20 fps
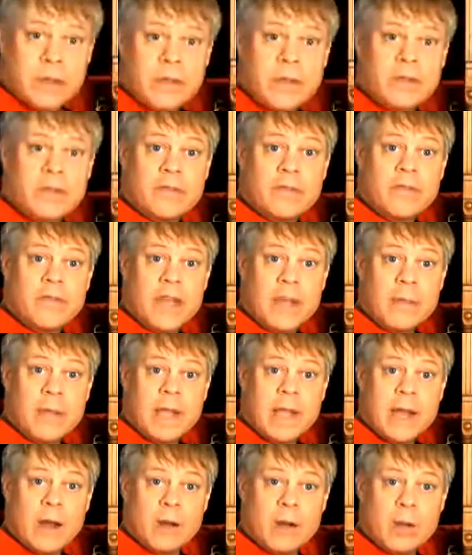This
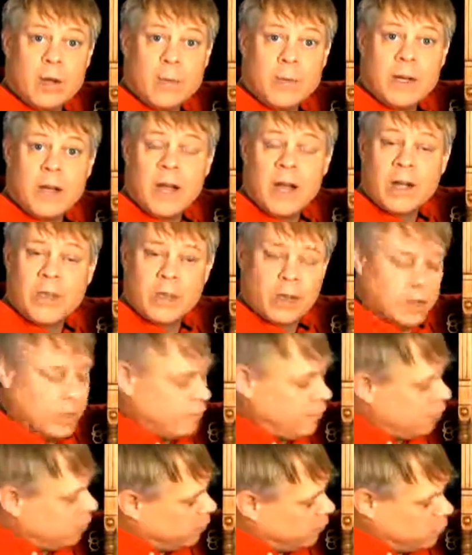family heirloom, it hung in the
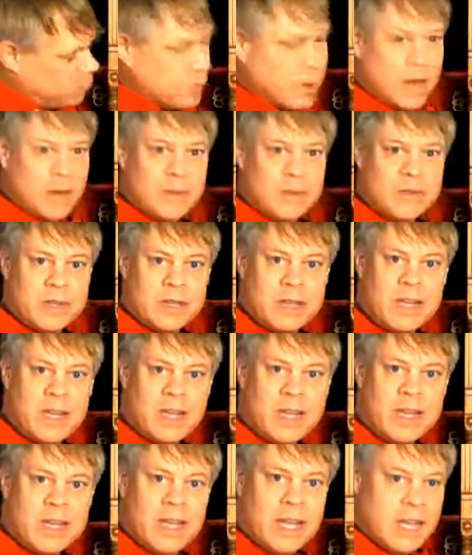living room when I was a
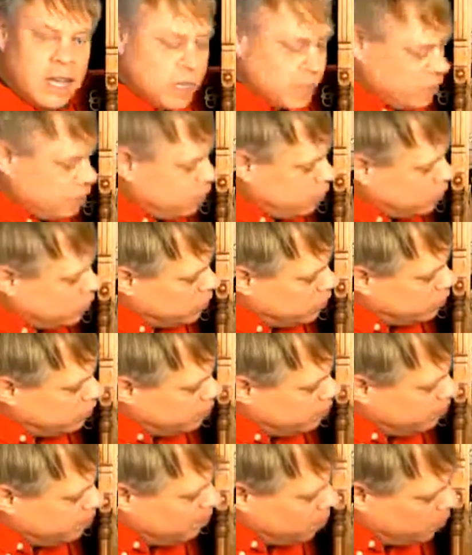kid, uses
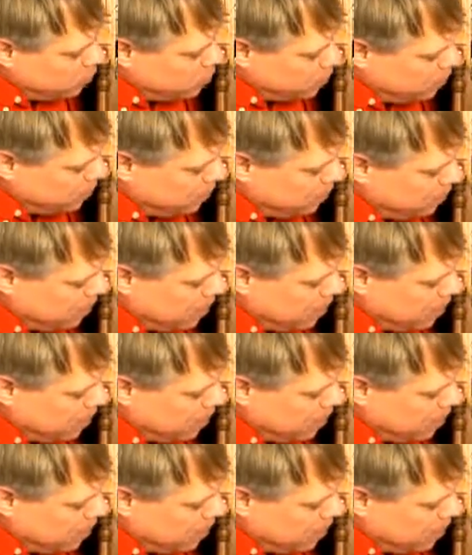the motion of a